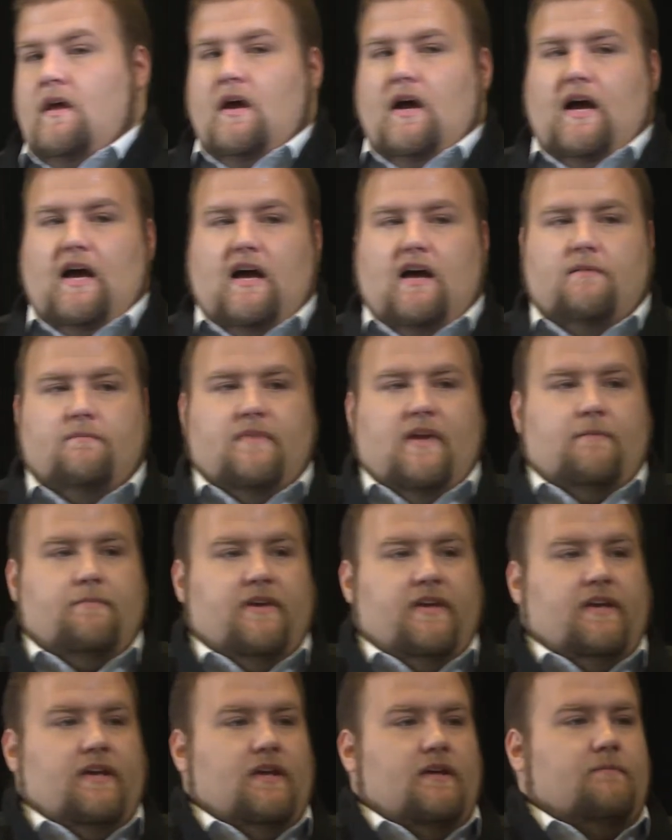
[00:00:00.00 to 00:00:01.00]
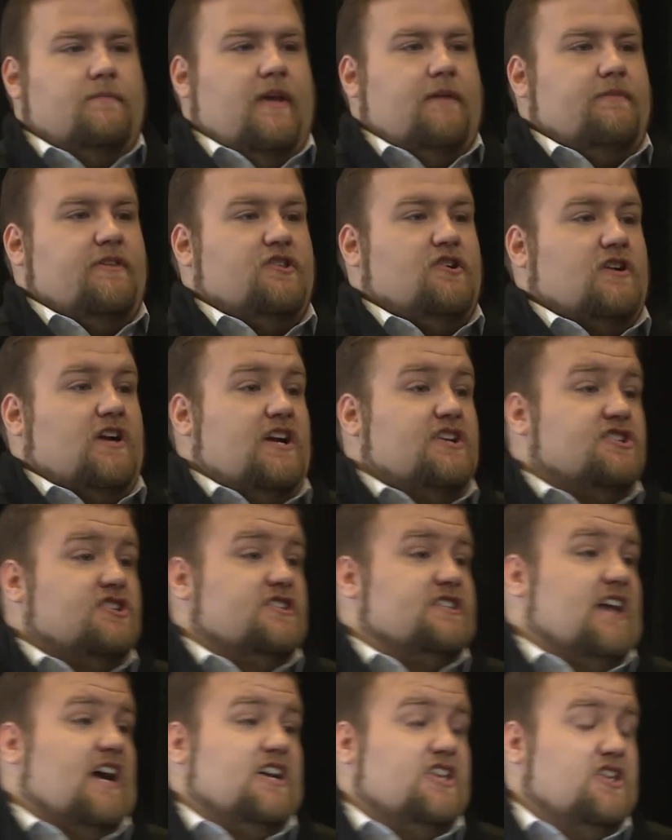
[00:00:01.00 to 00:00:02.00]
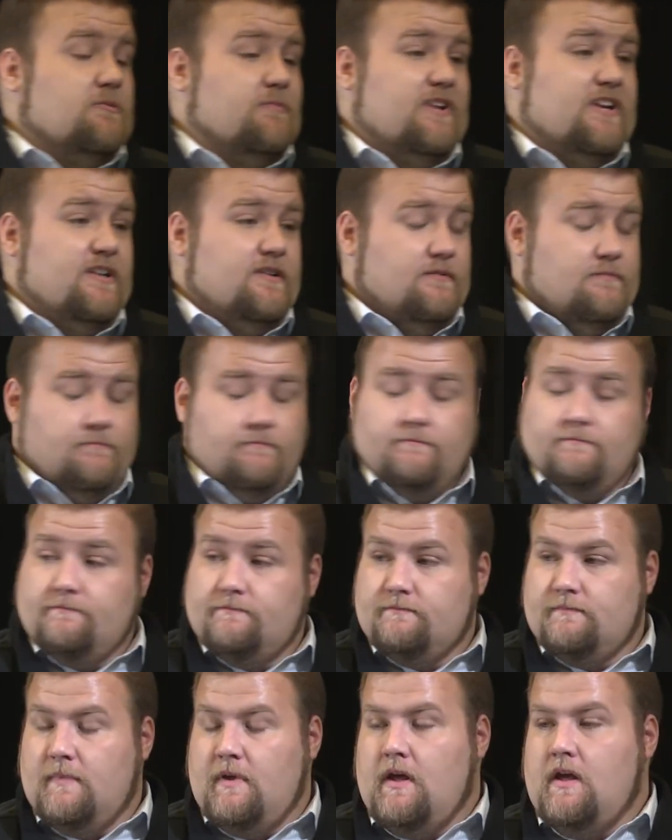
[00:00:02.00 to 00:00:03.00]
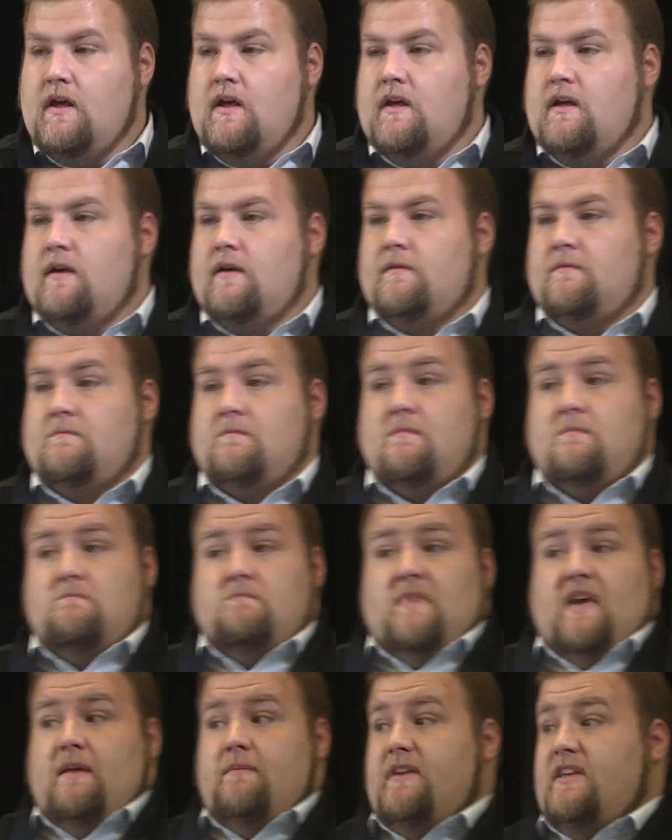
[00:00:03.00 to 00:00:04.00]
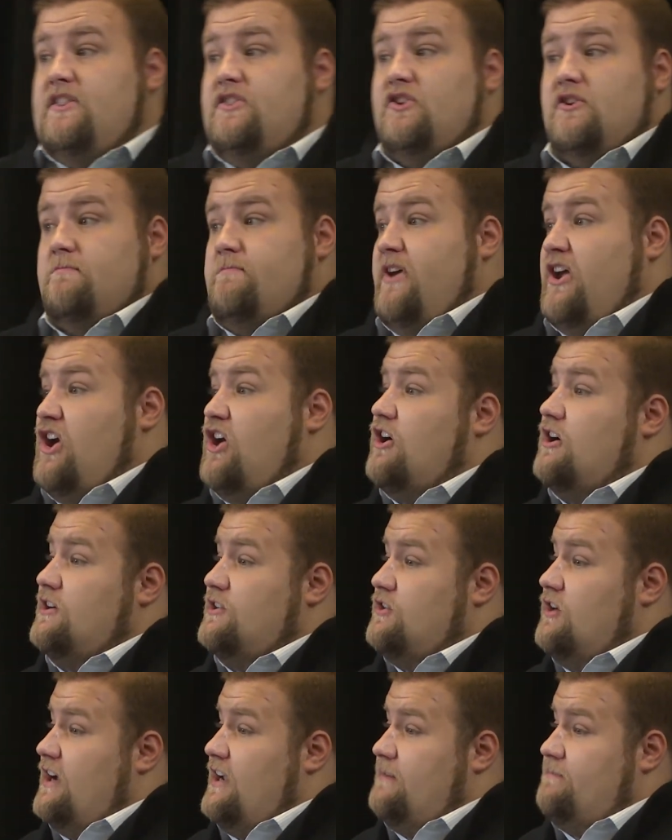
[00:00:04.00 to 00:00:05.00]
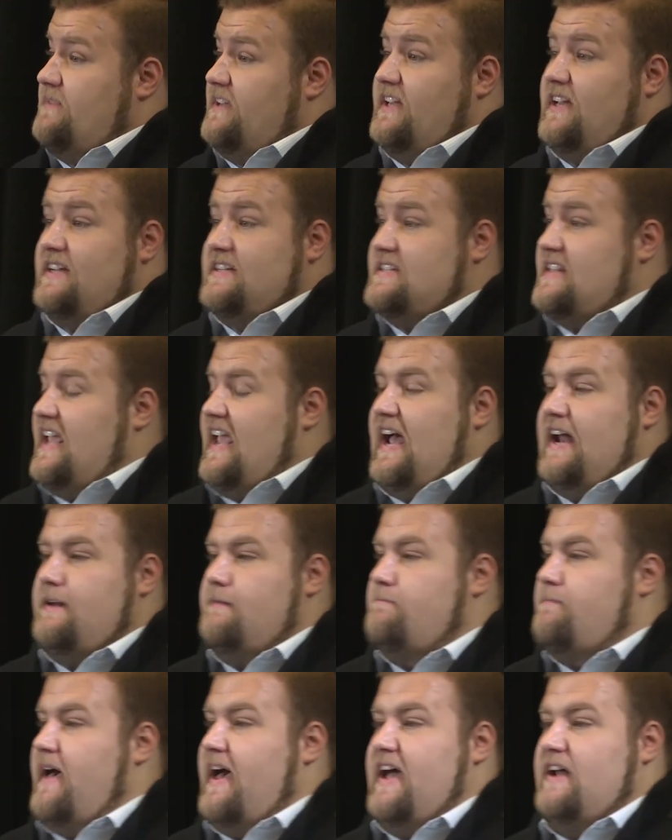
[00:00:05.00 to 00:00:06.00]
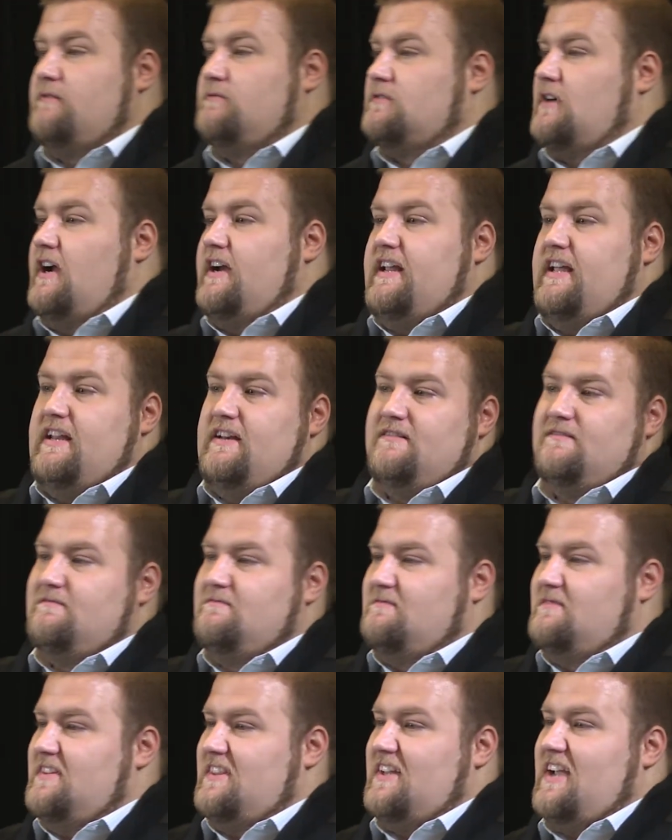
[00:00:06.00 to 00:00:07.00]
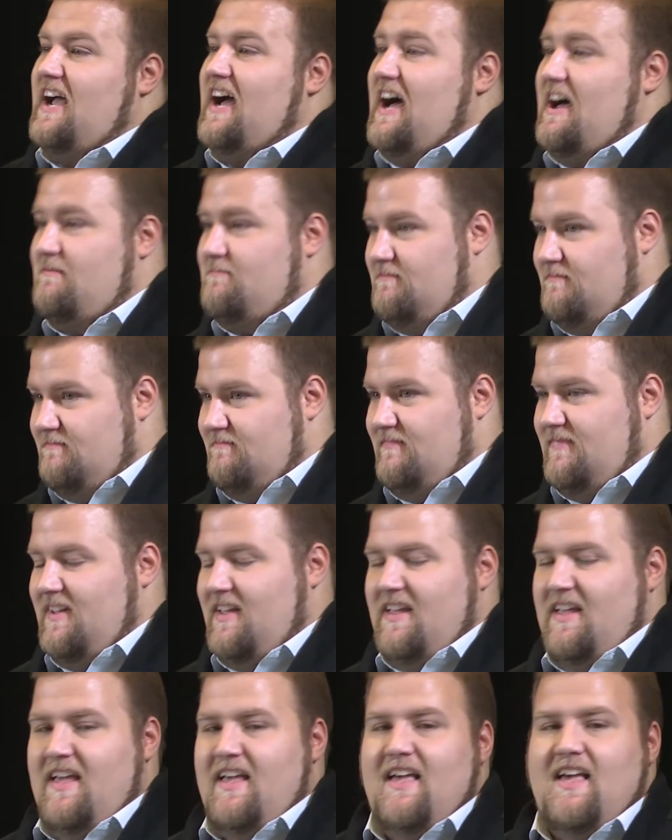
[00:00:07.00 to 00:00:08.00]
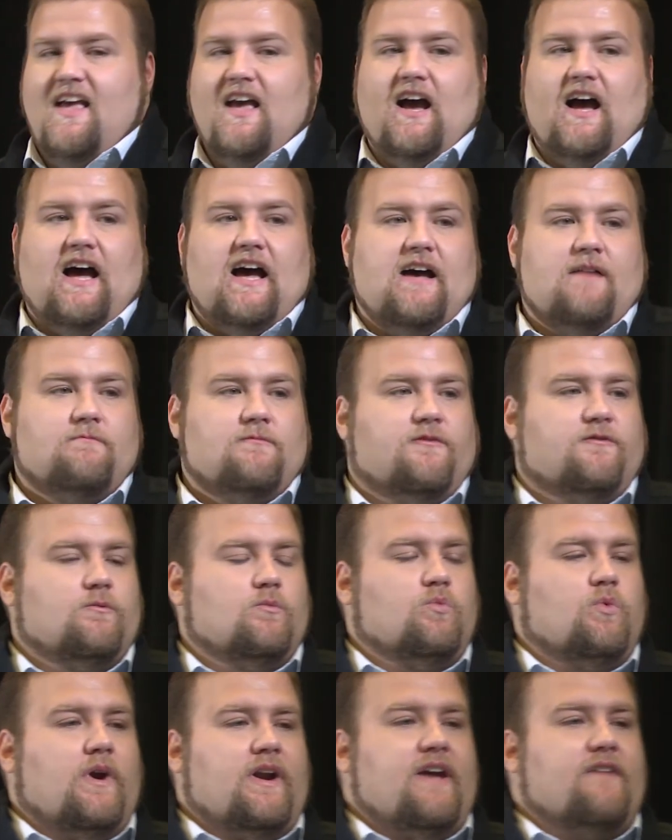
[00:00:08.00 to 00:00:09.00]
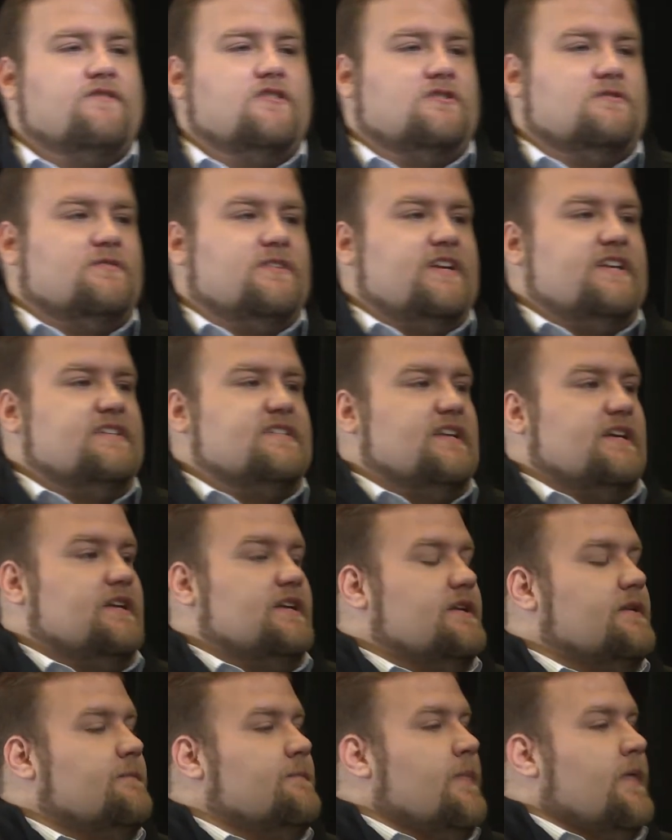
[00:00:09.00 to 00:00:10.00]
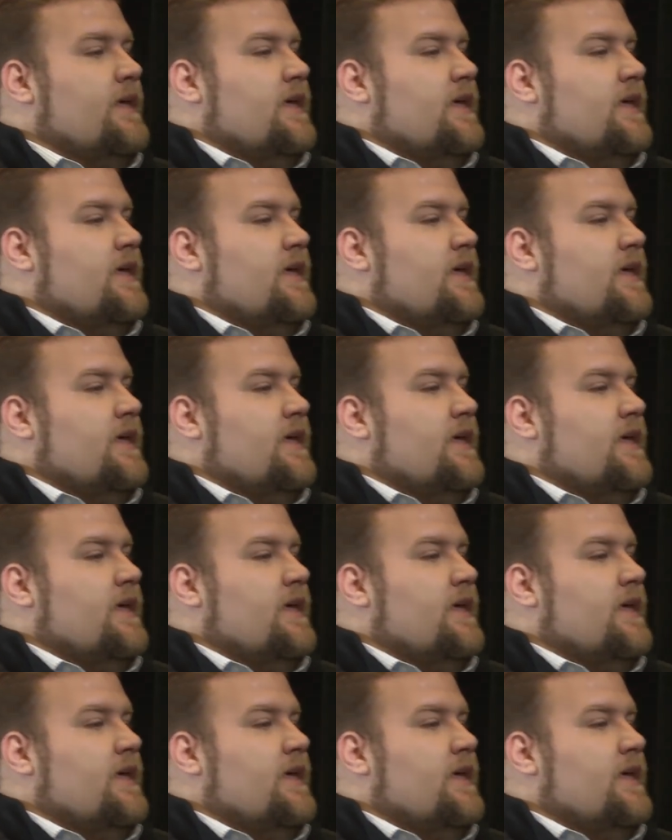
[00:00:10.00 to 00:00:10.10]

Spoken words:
Maybe they're underdocumented. Maybe they're paranoid because they had a bad run-in with a cop. Whatever reason,